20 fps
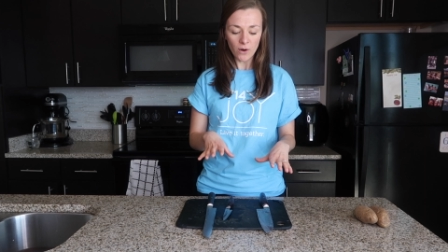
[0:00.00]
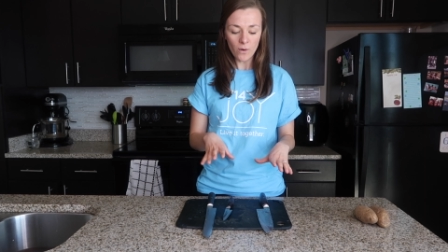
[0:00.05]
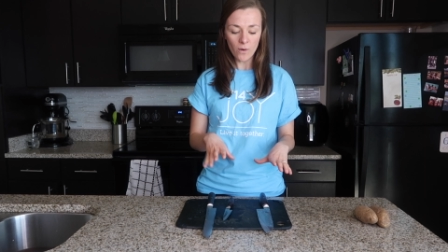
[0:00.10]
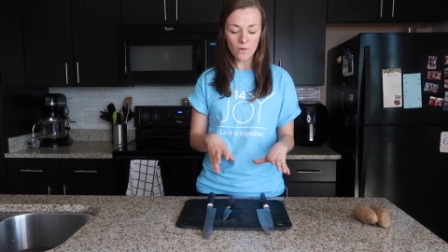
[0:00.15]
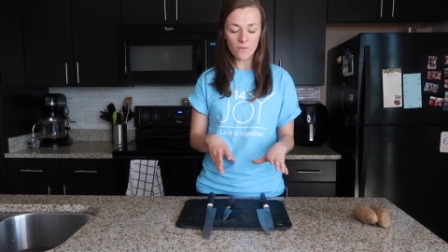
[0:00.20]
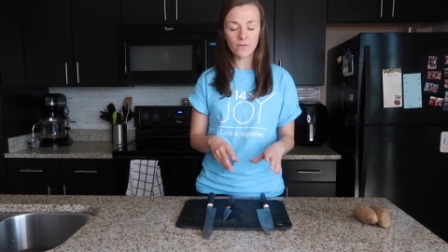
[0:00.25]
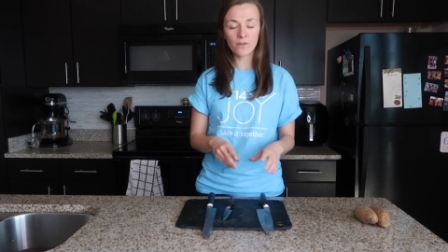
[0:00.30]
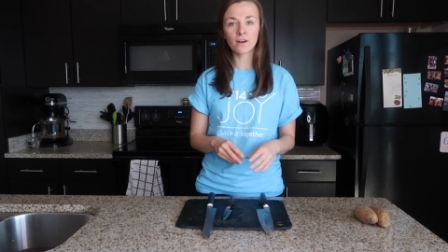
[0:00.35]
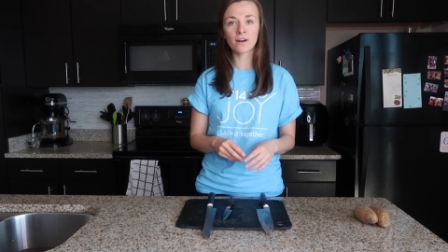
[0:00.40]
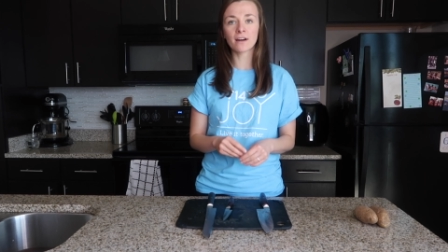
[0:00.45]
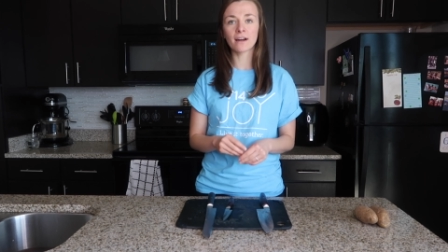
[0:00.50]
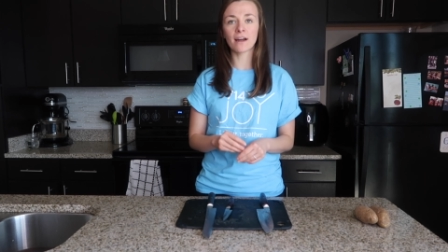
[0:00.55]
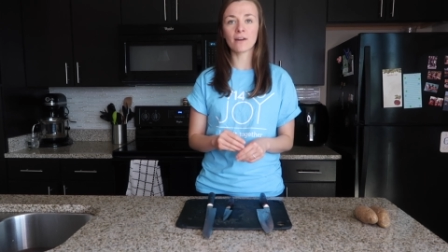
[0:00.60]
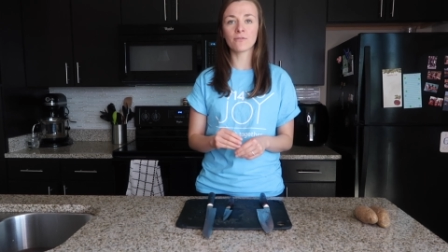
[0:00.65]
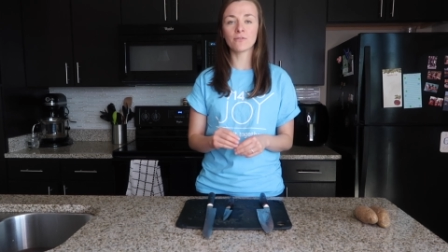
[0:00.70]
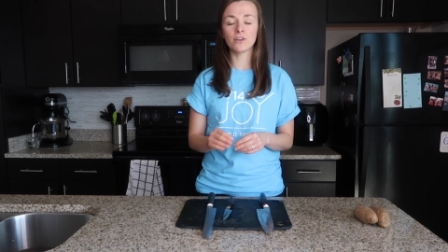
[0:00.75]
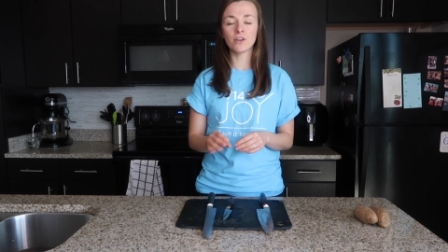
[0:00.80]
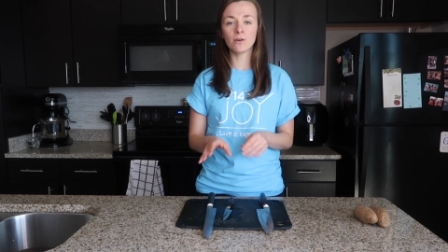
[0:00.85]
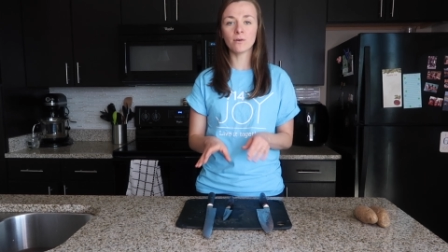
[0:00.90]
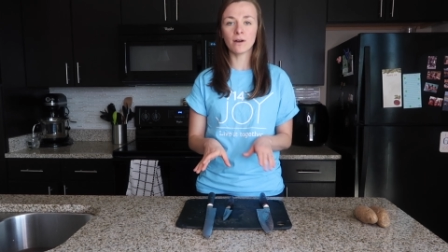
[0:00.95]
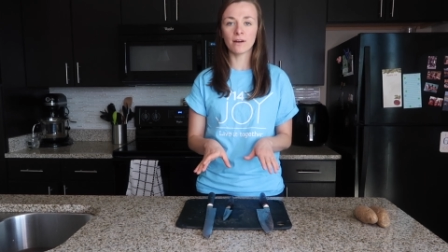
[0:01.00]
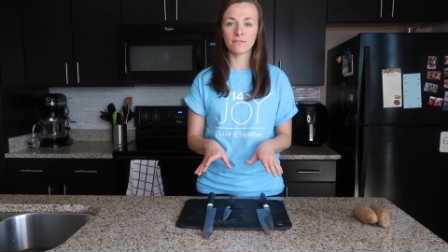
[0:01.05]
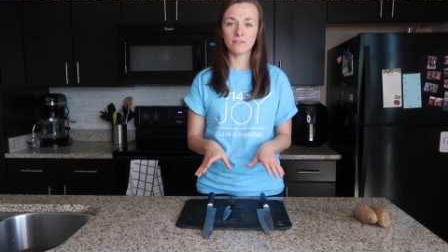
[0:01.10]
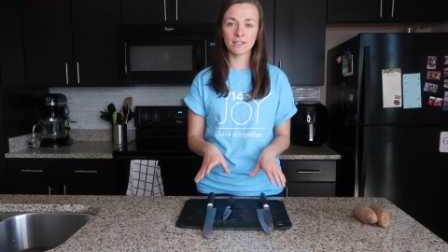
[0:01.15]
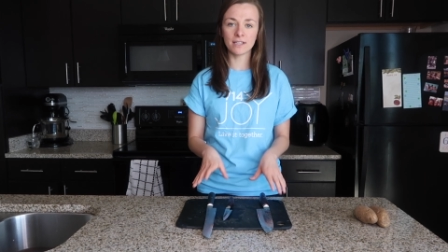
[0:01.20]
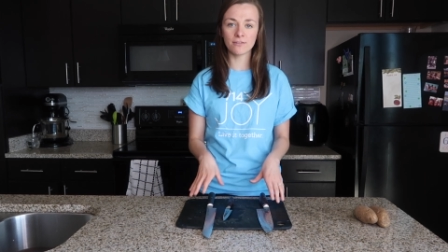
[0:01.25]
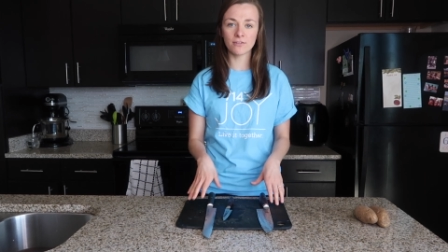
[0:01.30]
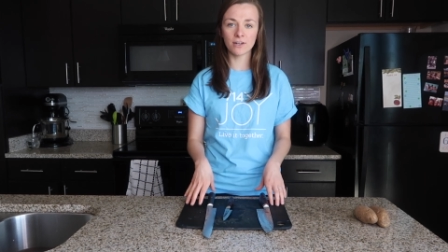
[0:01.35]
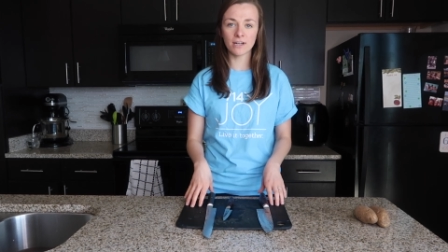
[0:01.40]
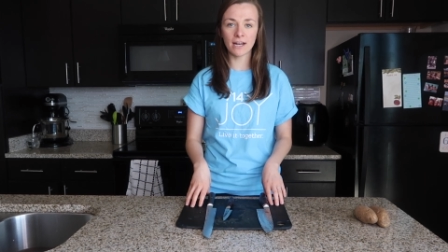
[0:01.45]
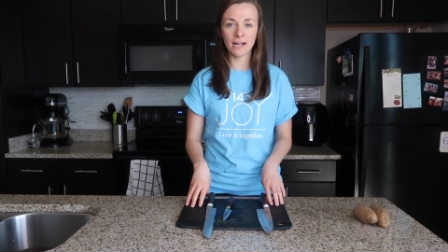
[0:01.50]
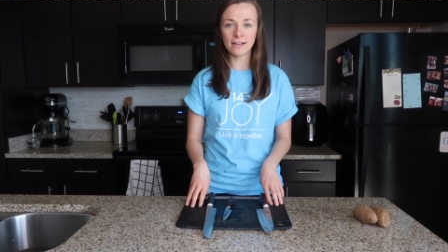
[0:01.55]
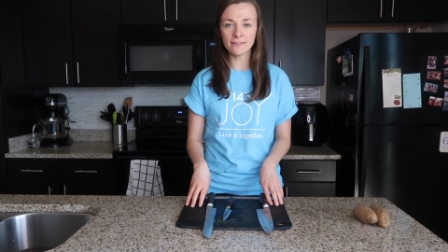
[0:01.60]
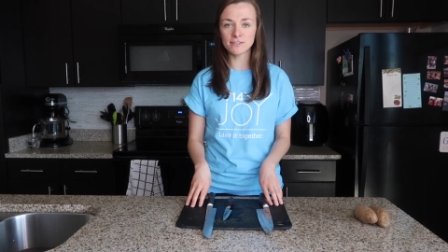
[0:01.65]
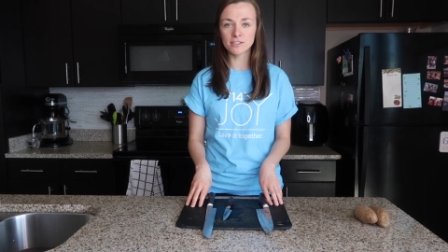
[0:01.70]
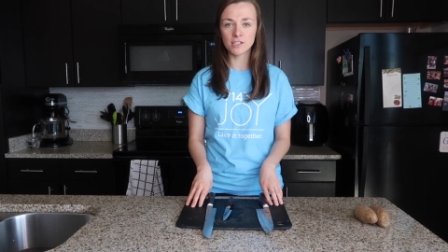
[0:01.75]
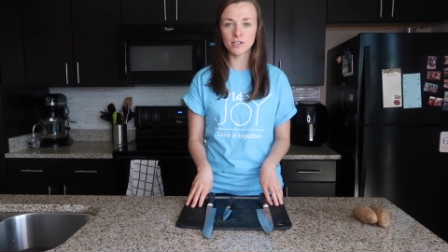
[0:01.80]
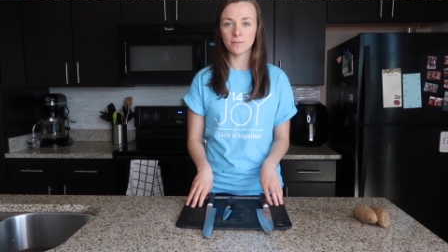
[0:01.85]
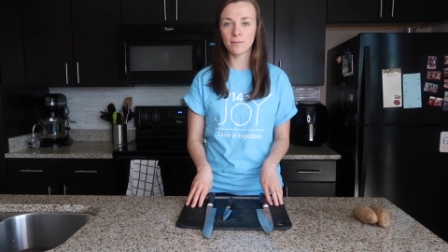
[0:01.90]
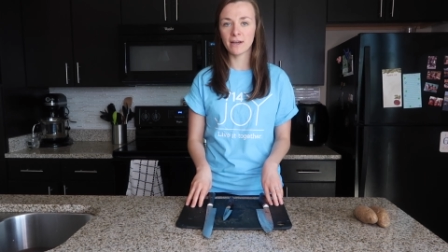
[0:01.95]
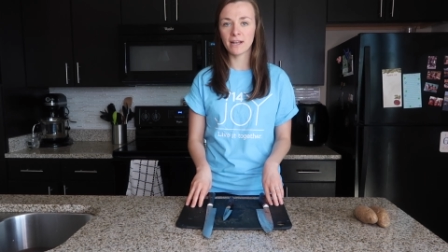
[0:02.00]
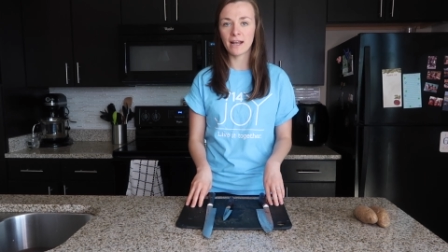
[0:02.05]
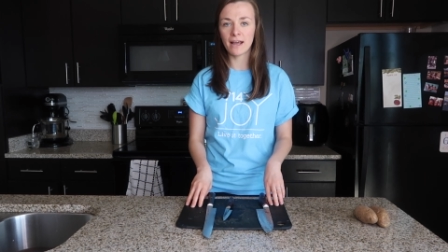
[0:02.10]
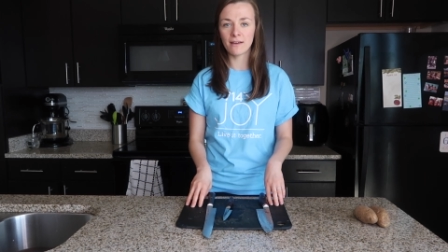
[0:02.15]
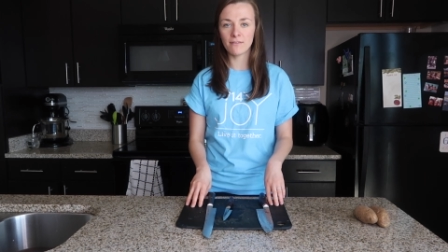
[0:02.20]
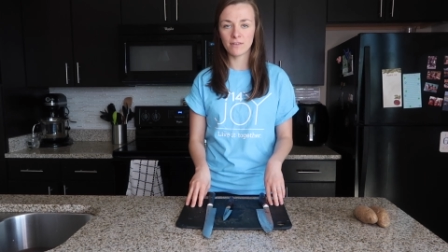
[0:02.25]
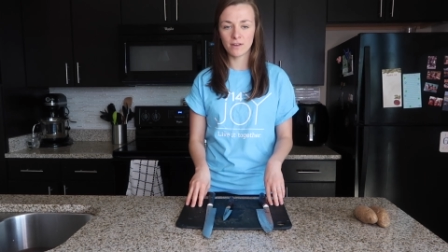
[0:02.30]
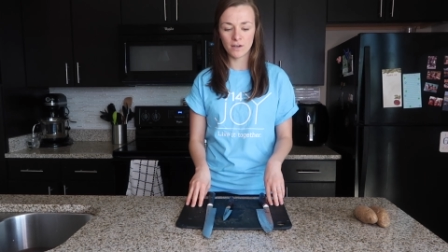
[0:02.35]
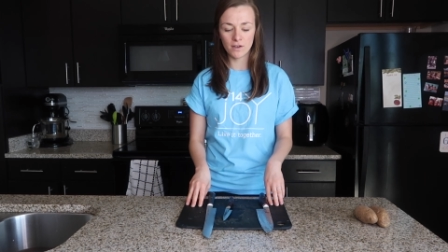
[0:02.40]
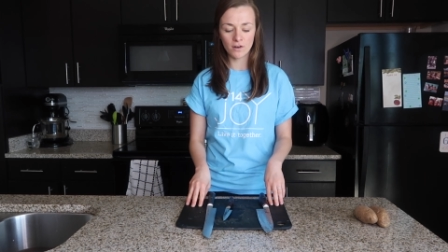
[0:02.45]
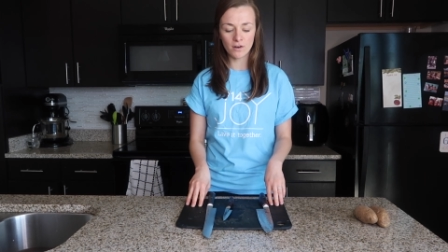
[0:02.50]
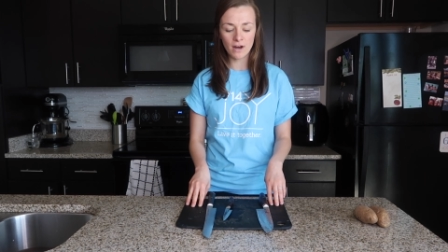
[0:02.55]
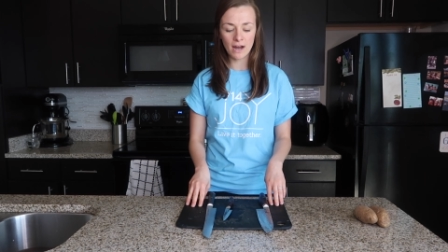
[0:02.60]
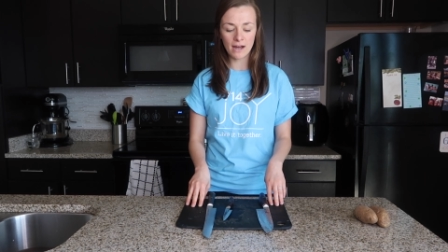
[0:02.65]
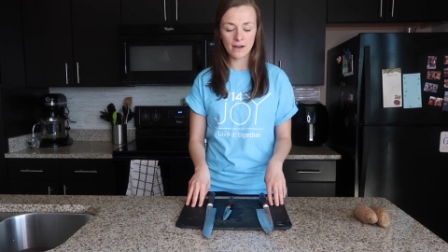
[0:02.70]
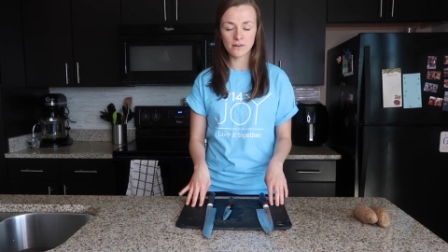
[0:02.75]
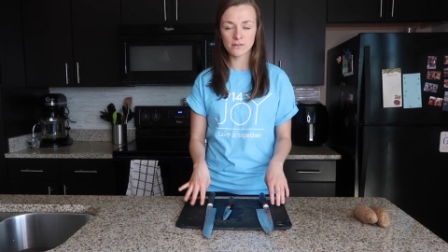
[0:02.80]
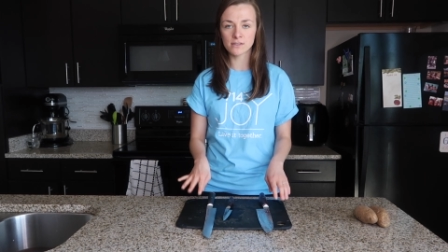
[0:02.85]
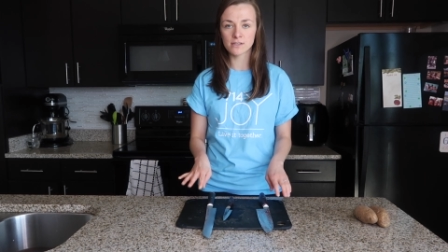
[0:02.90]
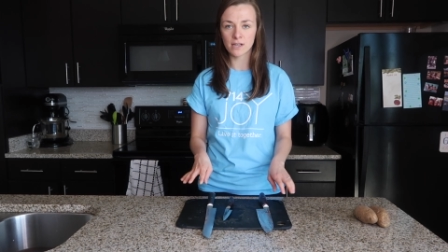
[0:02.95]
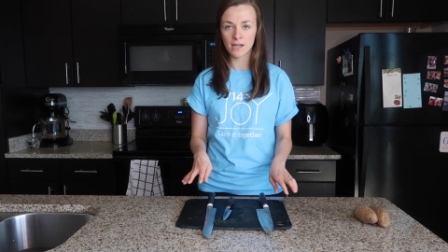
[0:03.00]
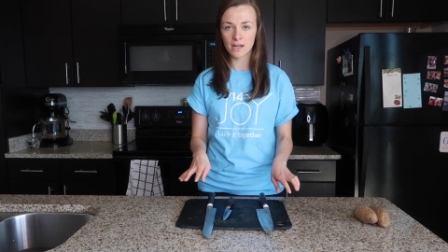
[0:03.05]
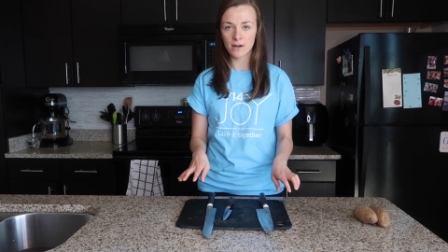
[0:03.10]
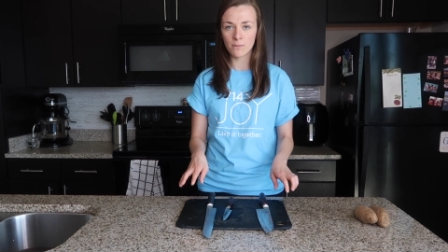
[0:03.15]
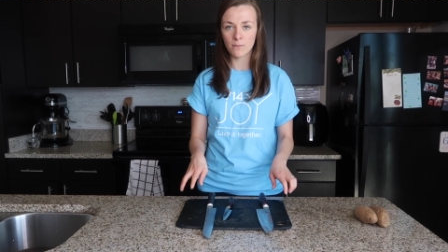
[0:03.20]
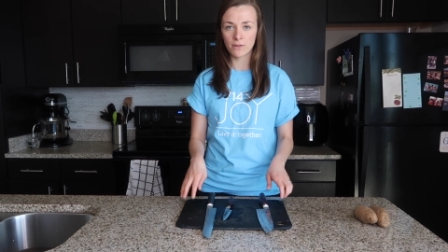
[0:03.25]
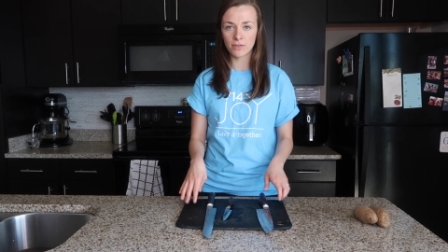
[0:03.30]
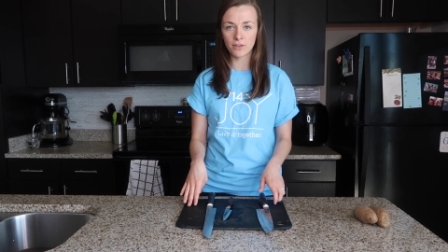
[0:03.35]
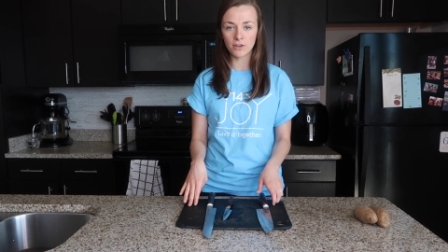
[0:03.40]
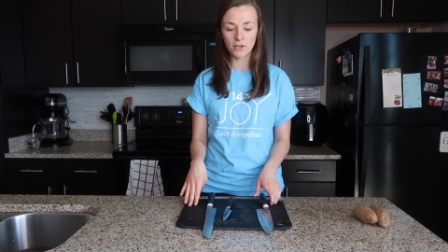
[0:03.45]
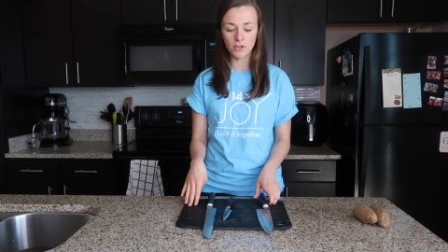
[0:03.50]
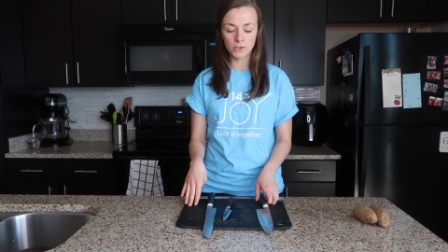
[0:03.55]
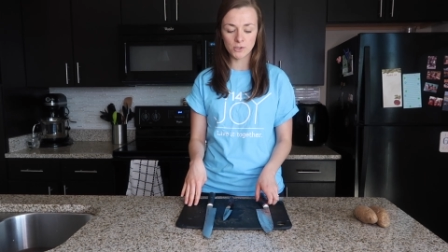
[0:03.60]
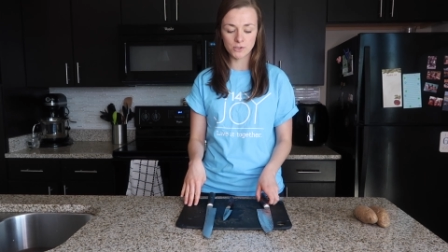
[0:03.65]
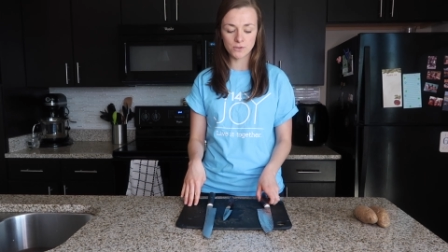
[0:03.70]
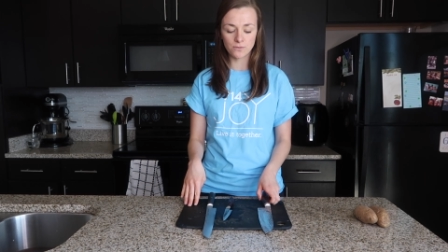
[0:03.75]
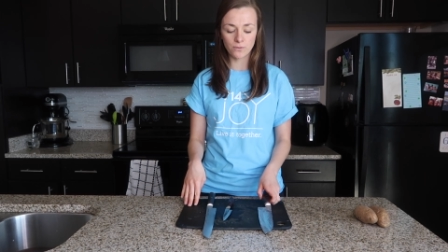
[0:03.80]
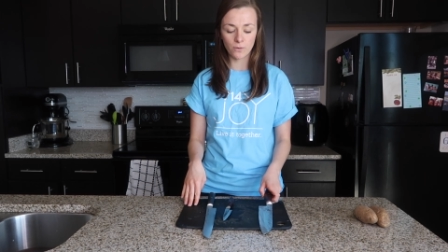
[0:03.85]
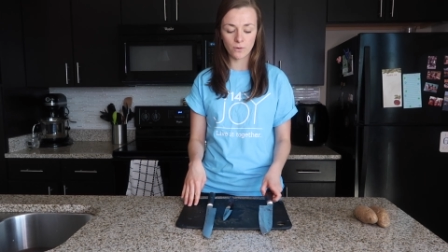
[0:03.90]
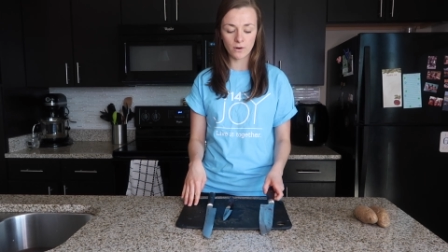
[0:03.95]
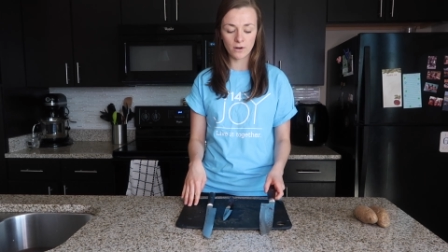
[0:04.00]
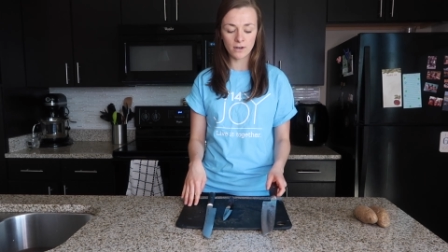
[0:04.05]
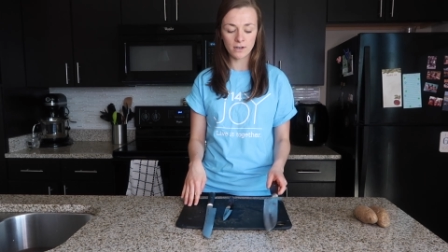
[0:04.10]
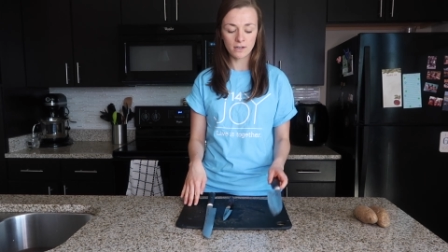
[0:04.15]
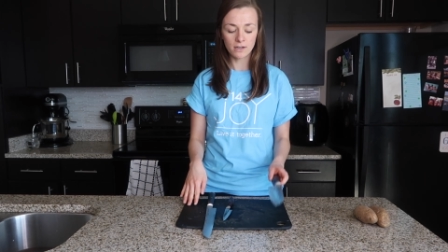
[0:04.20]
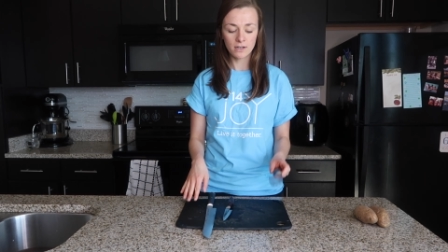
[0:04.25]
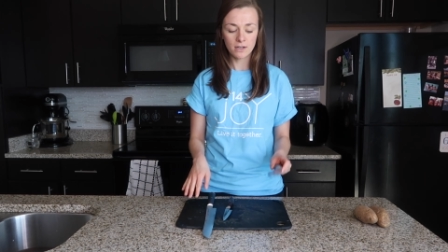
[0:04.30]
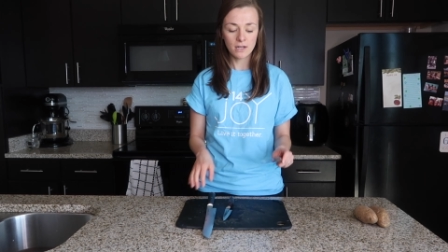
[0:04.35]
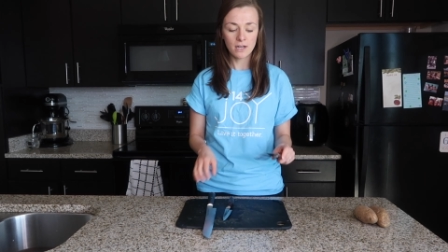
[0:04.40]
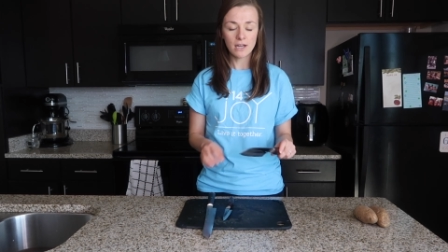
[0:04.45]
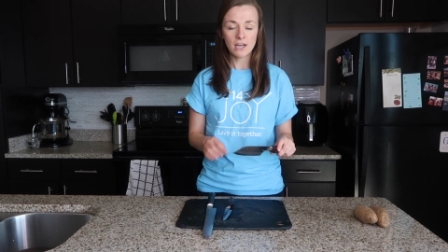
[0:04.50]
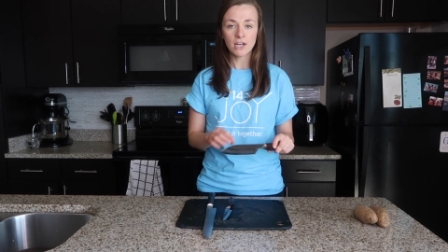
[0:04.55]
to go over a few of the different knives that you might have in your house and kind of what they're used for.